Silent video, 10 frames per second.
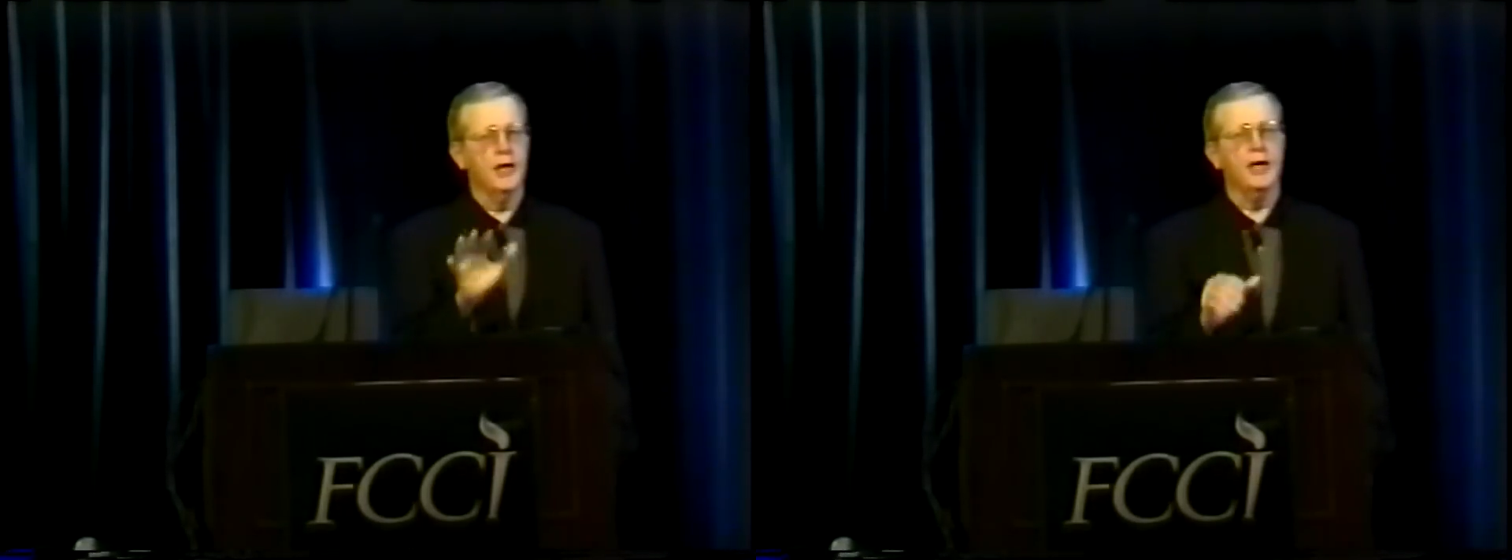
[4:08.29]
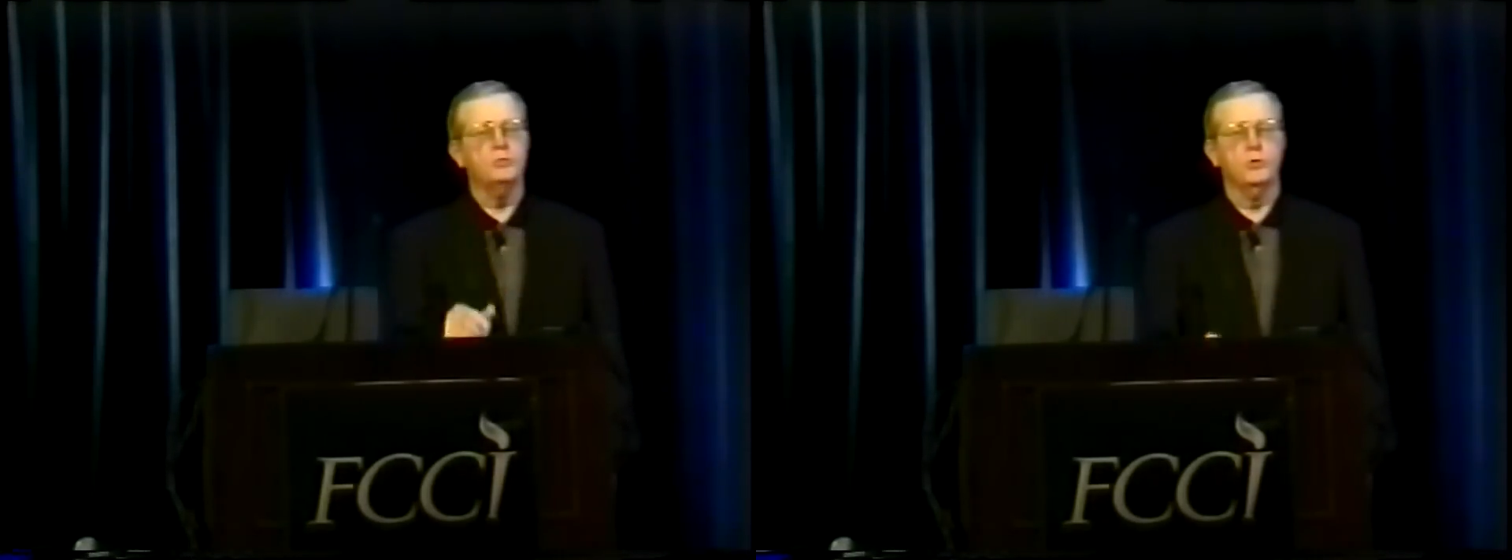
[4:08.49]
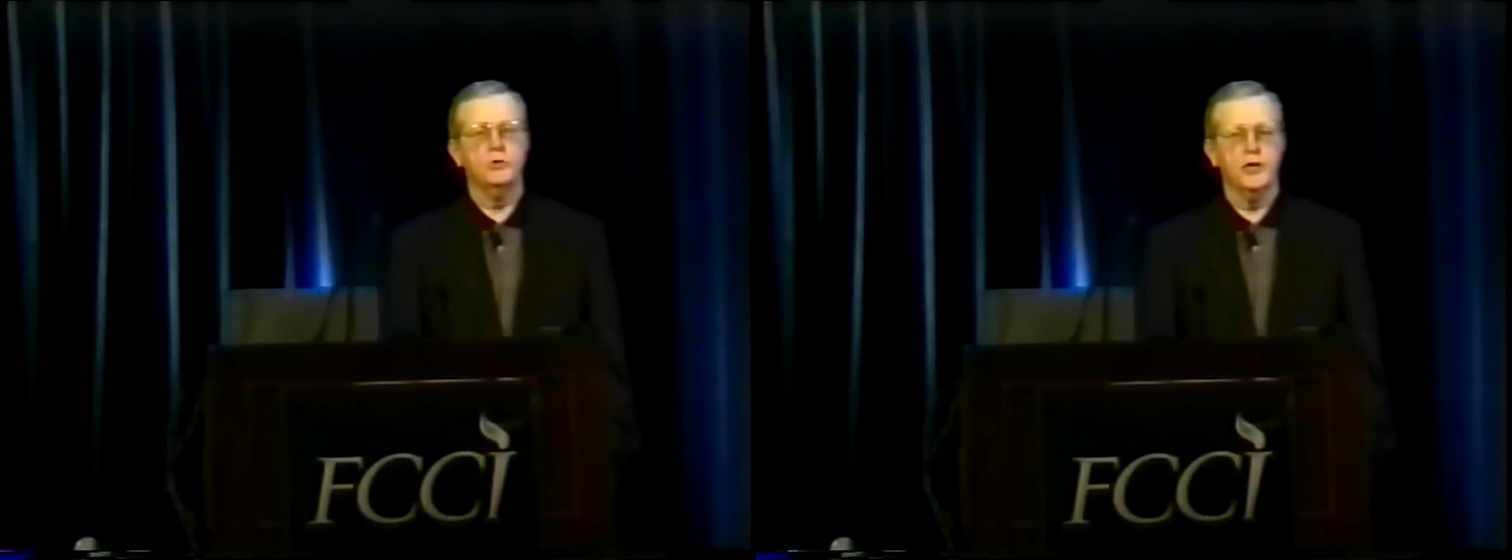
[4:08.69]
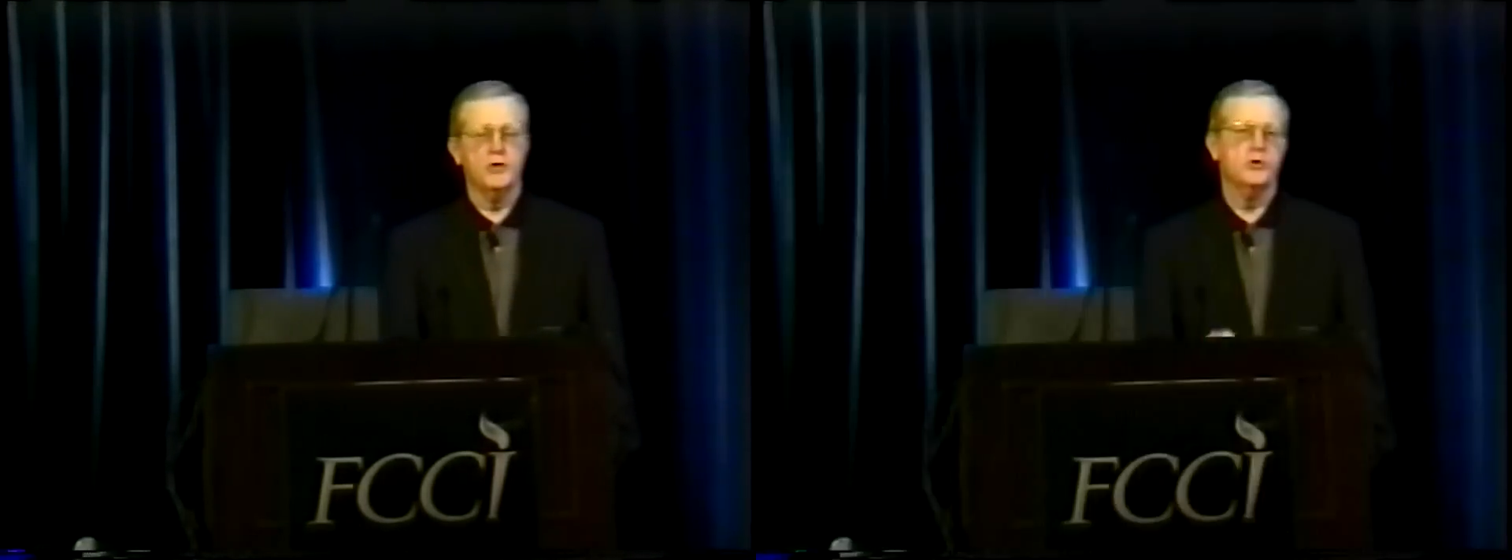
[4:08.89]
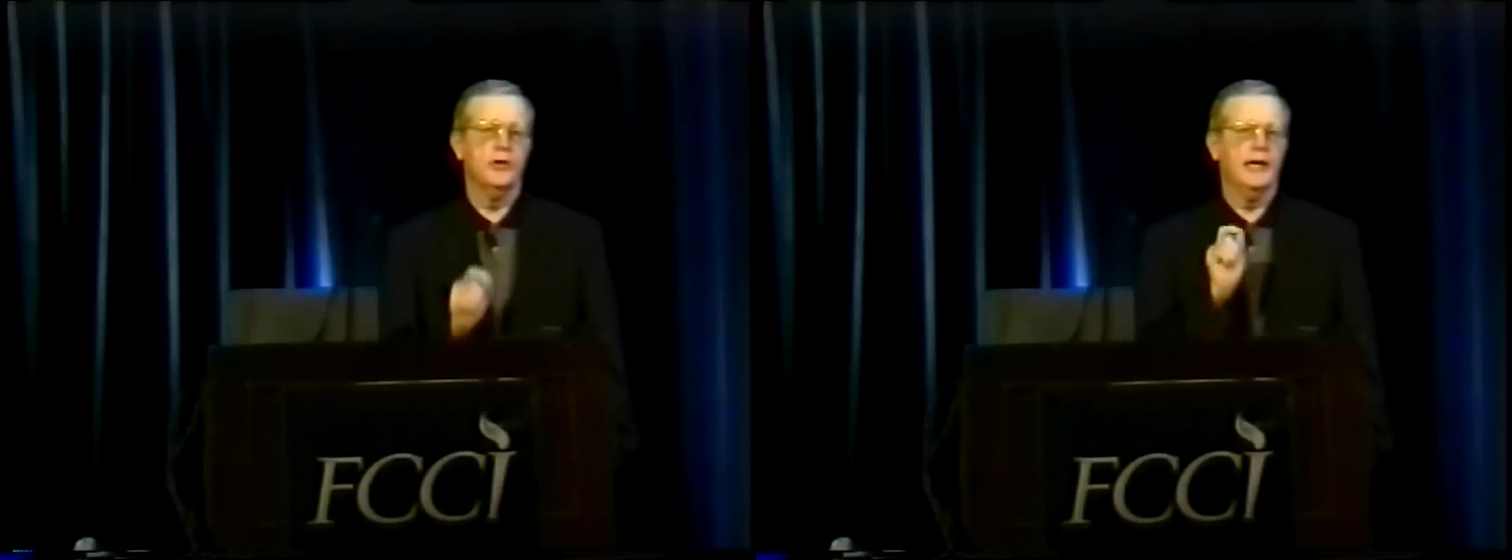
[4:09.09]
God will
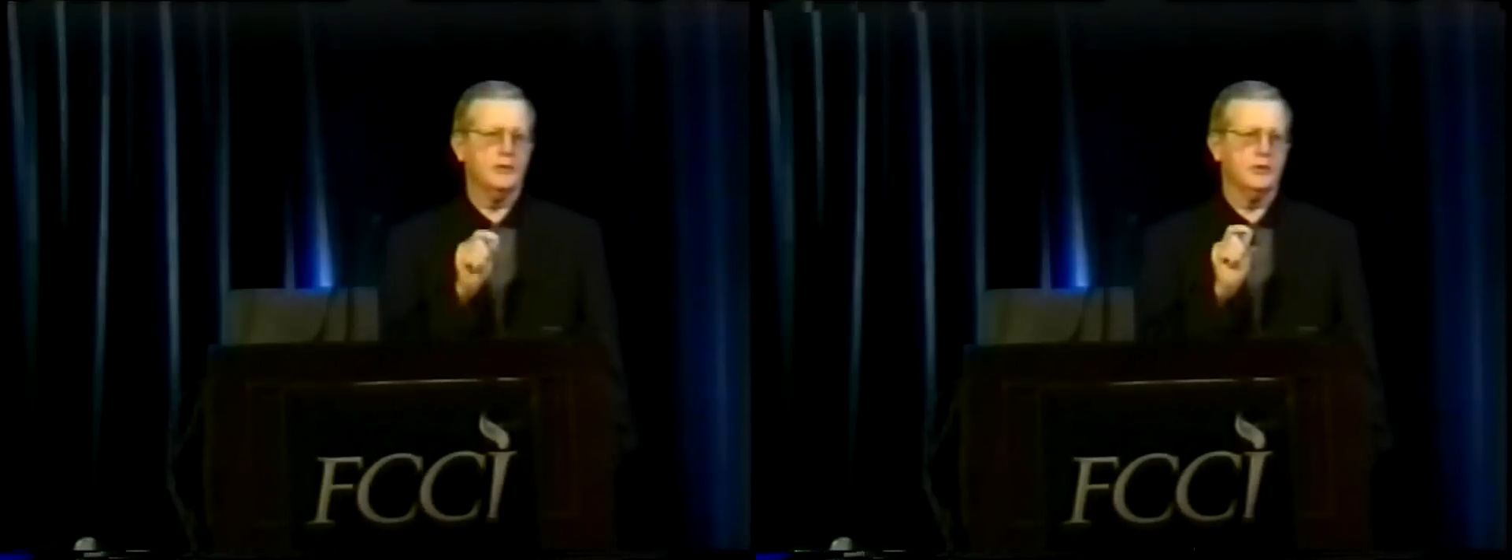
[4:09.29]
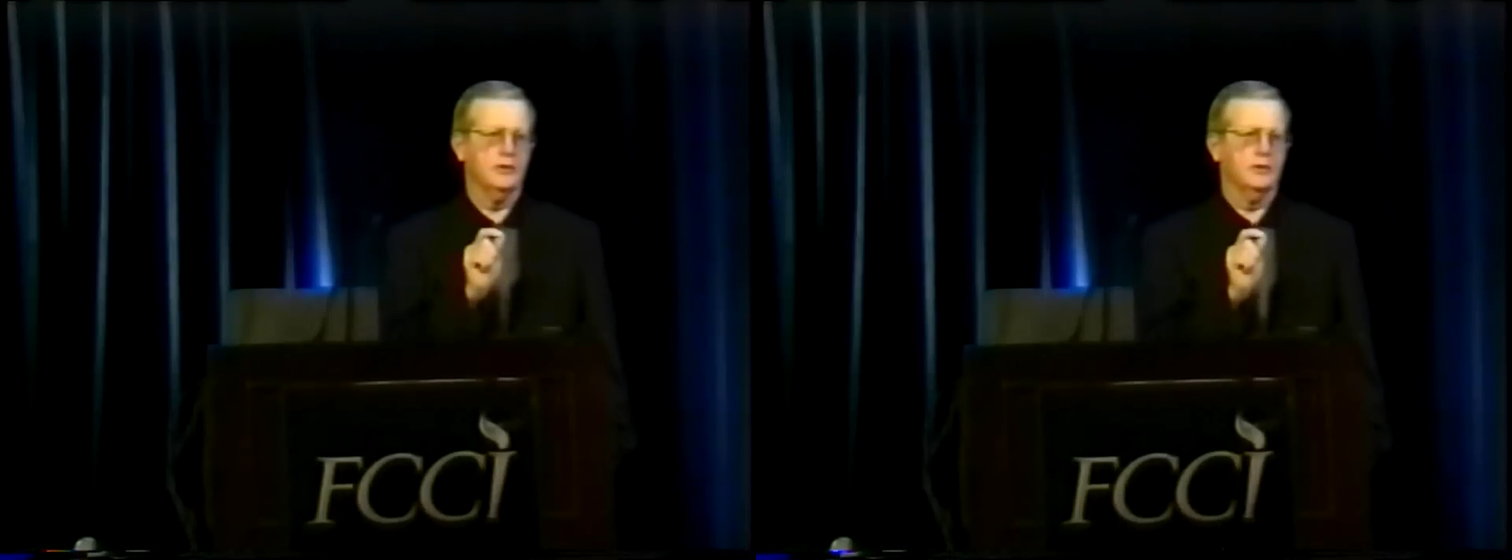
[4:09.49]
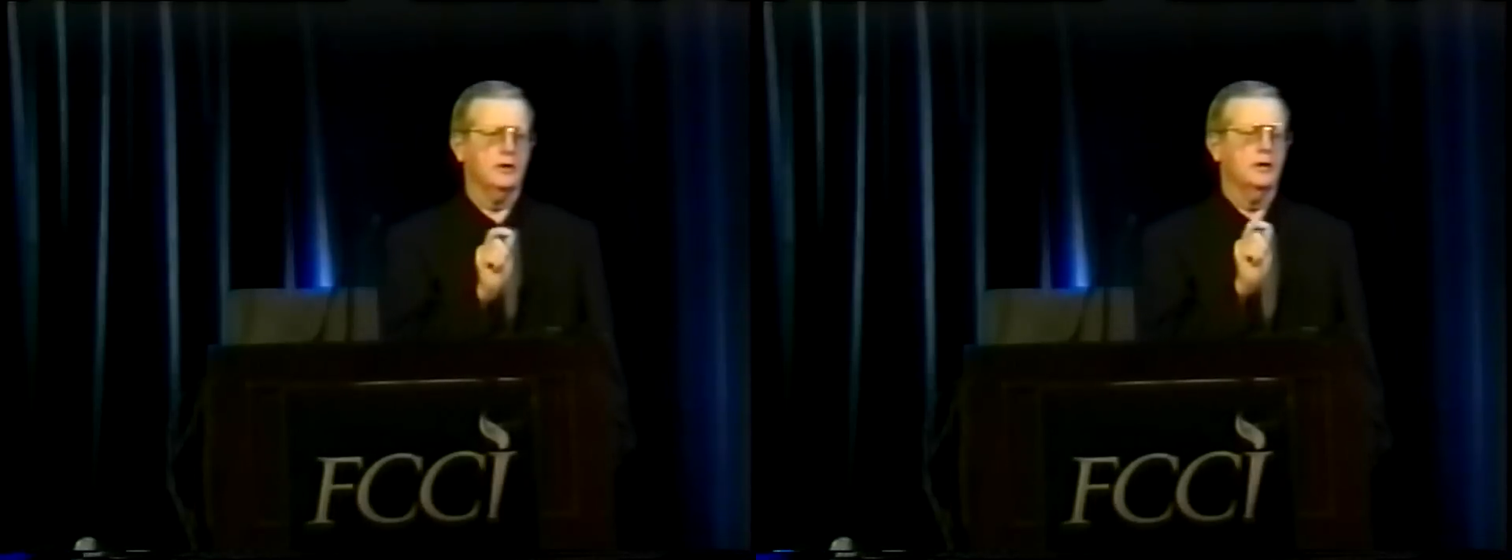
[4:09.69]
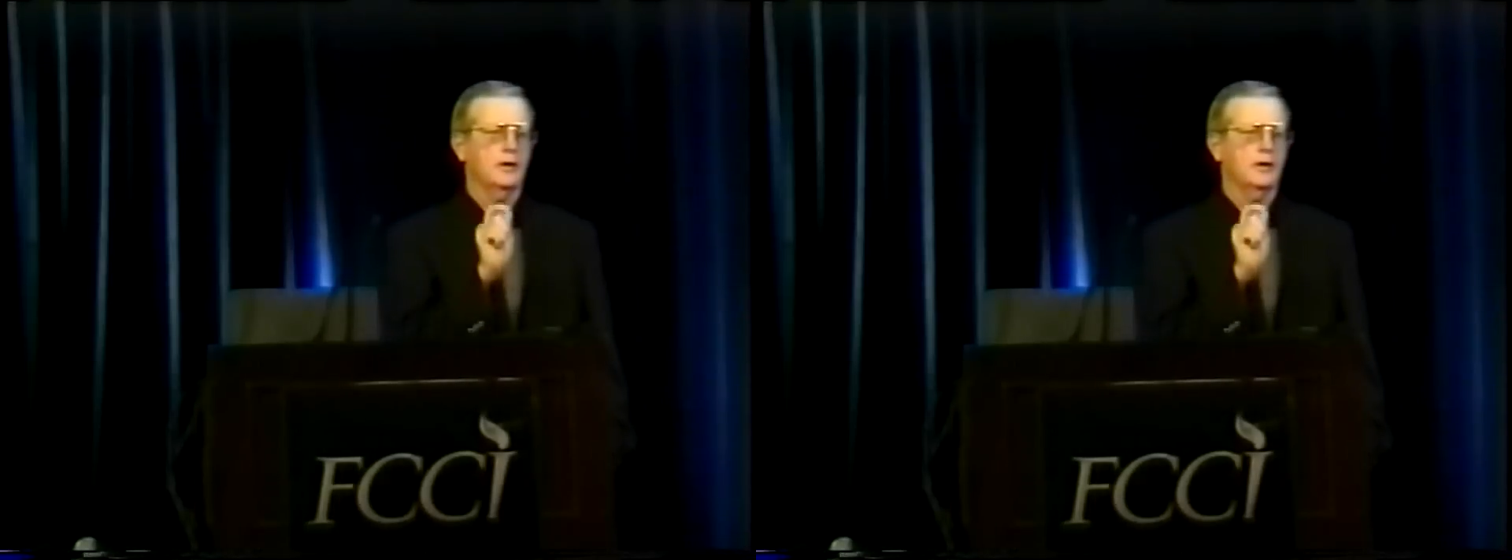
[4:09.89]
judge your excellence